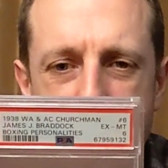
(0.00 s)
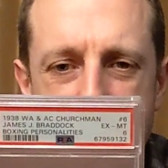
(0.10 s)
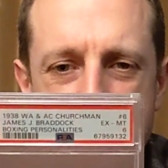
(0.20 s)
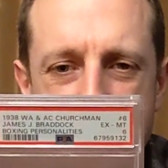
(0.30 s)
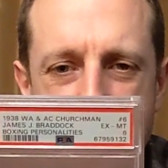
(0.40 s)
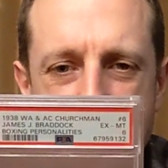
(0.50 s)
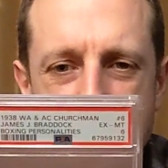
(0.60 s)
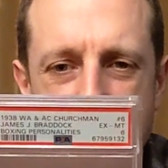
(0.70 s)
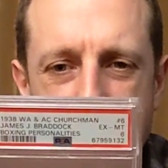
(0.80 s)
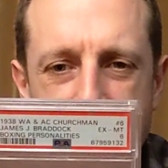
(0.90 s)
He had
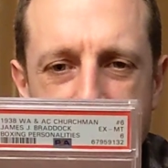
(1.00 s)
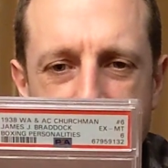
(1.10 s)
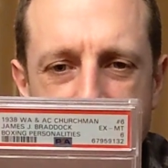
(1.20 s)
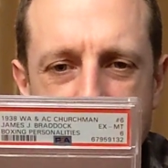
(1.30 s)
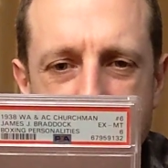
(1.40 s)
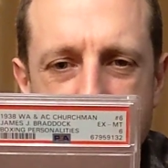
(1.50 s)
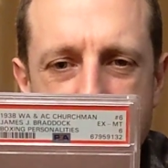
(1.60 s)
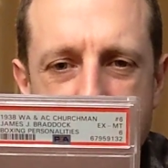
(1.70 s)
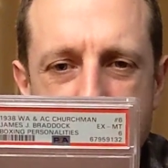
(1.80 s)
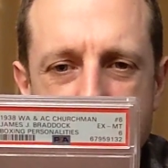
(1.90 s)
a really kind of
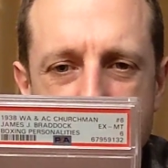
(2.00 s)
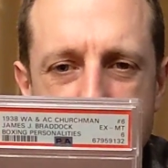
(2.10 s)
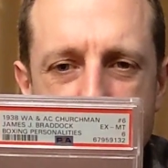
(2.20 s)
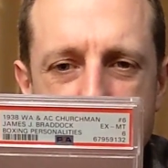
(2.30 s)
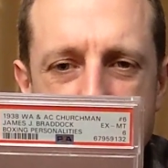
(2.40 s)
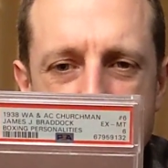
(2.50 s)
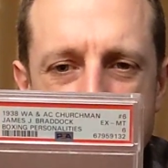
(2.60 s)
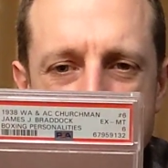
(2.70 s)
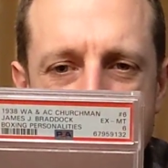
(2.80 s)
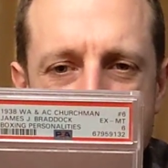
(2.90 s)
huge win. He
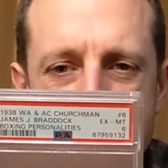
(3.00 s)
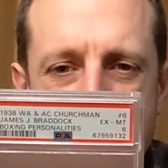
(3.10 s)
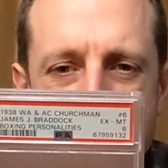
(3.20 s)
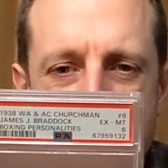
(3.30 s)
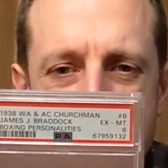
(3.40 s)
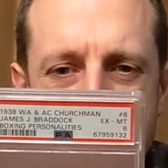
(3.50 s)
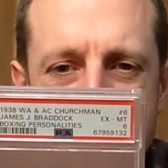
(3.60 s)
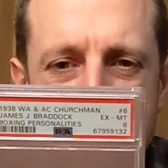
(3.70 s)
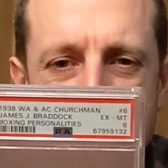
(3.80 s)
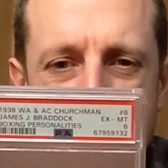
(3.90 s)
was kind of a nobody.